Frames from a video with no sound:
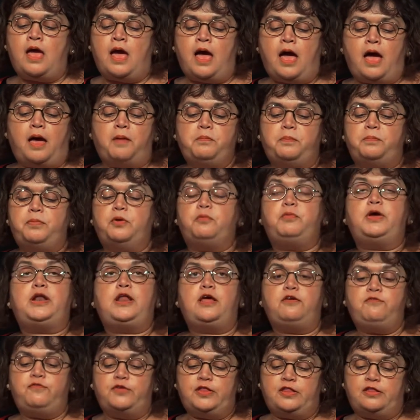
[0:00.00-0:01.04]
Um, but when
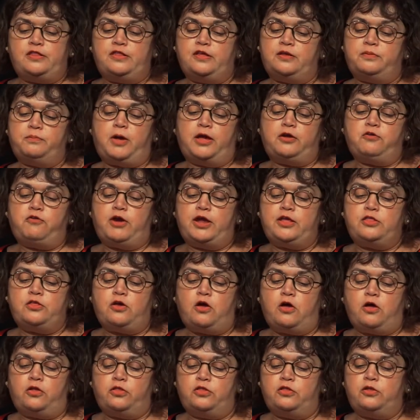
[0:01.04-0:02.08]
I visited my great
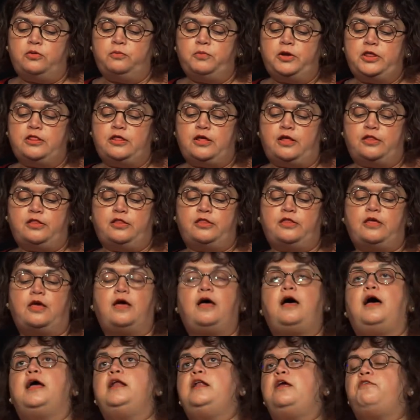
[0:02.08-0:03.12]
aunt in Winchester,
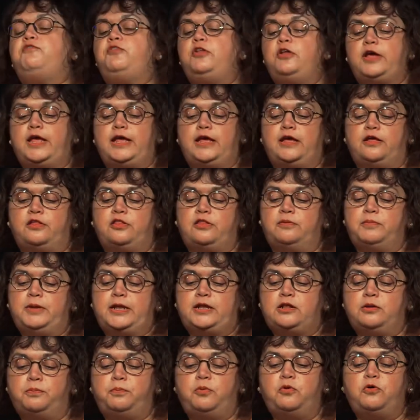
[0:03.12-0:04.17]
I loved looking at some
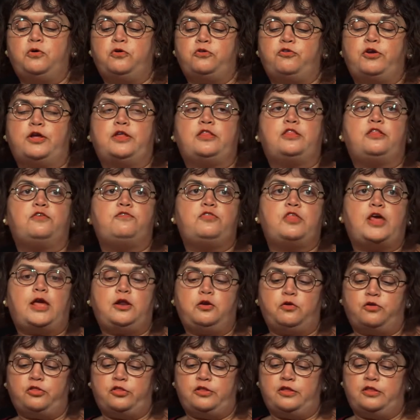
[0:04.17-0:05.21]
little portraits of Jane
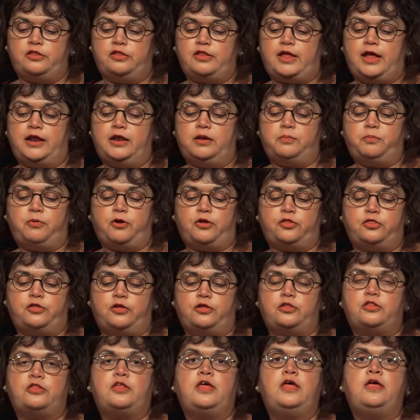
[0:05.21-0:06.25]
Austen's sailor
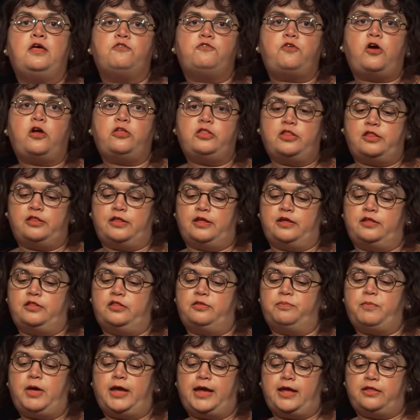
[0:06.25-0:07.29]
brothers, Francis,
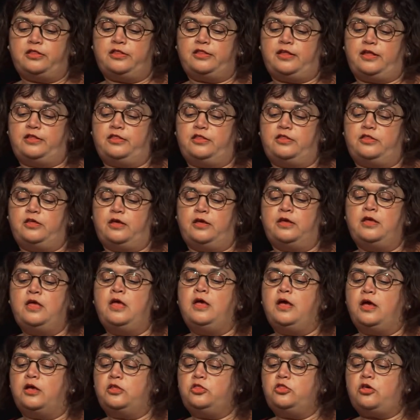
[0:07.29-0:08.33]
my ancestor,
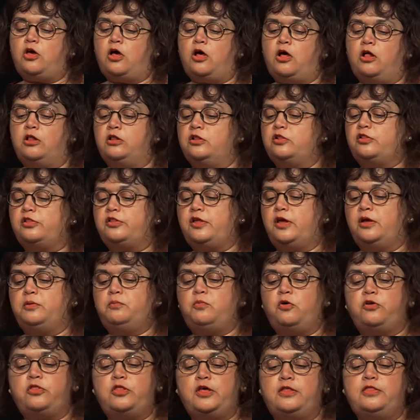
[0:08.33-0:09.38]
and Charles, and
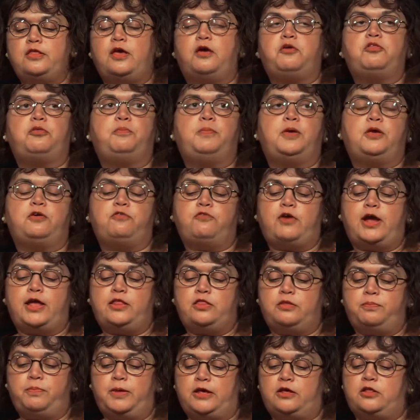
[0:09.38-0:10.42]
what turned out to be a rare
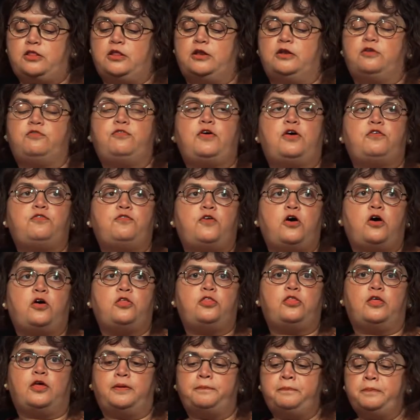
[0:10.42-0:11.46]
depiction of her
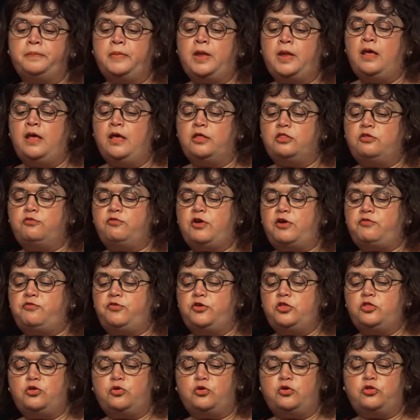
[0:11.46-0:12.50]
father, the
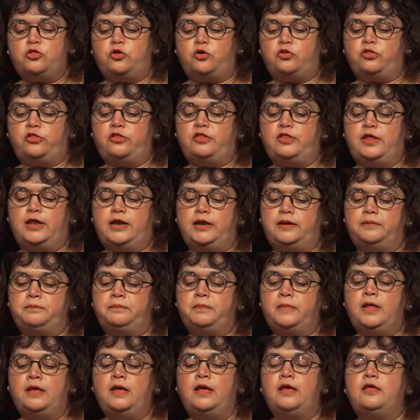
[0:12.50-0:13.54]
Reverend George Austen.
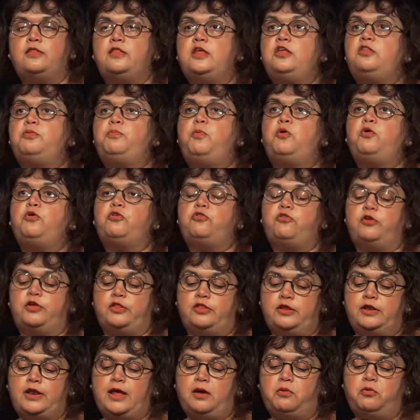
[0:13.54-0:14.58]
These
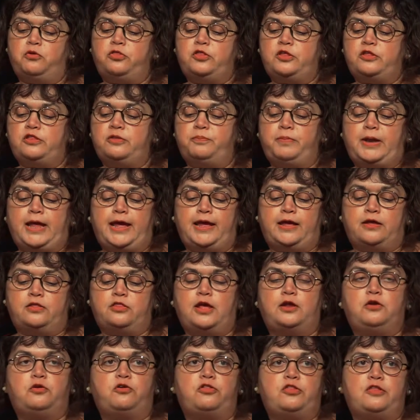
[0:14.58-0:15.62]
portraits are now on display at
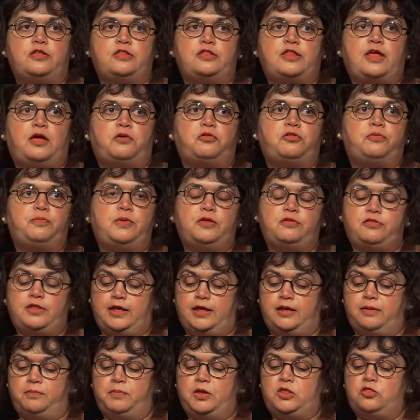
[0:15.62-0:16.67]
Jane Austen's House
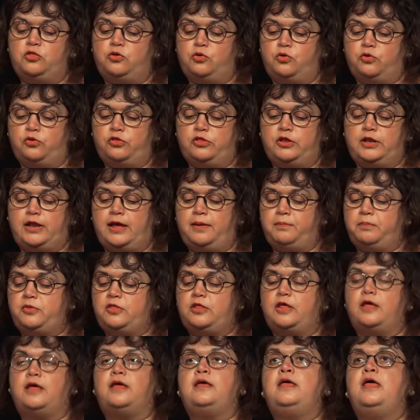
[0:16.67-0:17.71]
Museum in Chawton,
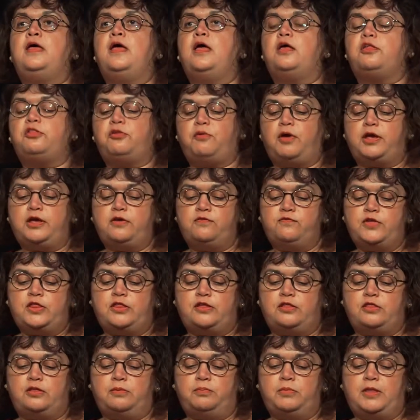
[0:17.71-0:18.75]
Hampshire, so I can
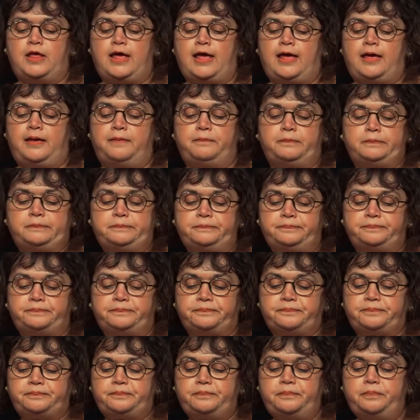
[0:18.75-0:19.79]
visit them there.
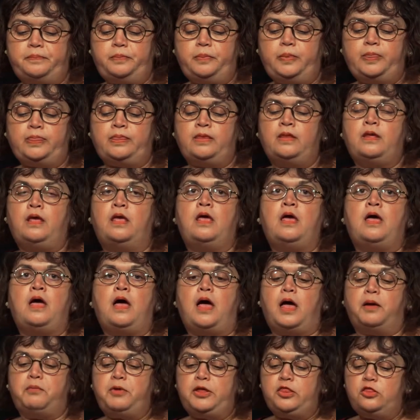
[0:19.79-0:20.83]

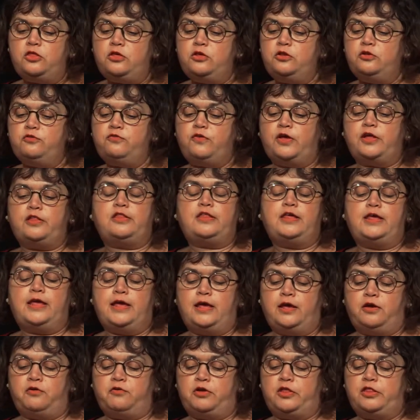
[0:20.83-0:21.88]
I went to university
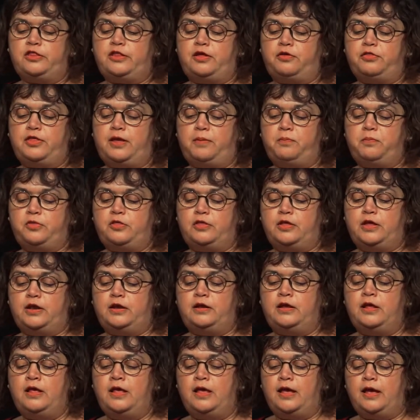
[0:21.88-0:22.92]
here in
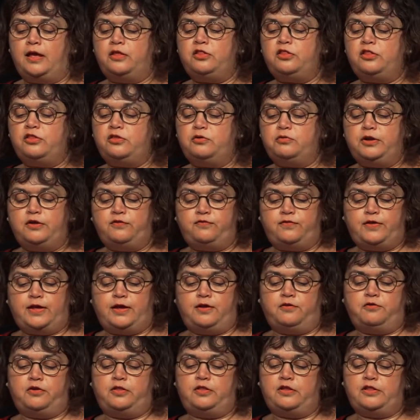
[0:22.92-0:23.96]
Southampton and still live
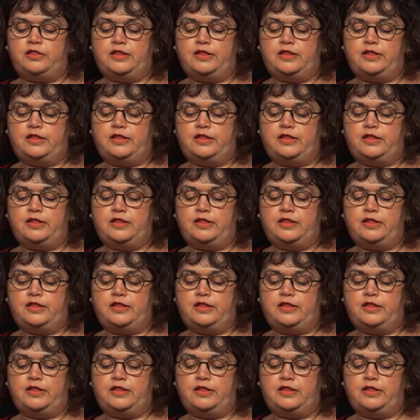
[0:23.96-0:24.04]
here in the